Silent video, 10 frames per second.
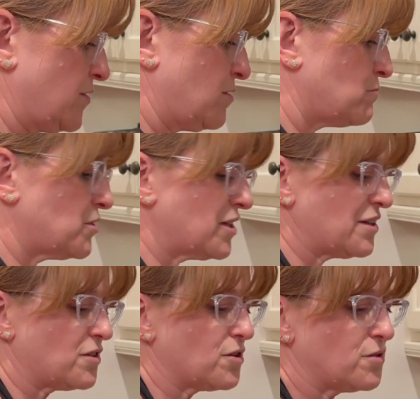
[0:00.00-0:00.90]
We'll
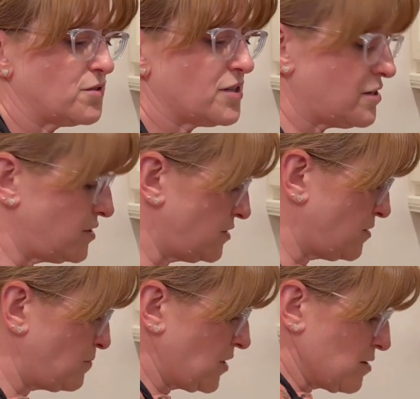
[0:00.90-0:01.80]
let those onions
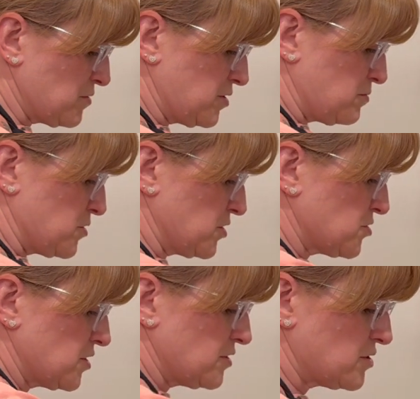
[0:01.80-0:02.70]
become a little more
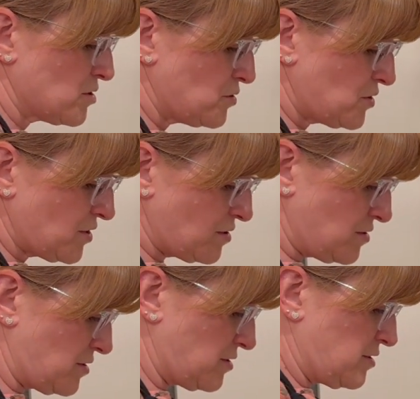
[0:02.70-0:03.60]
translucent.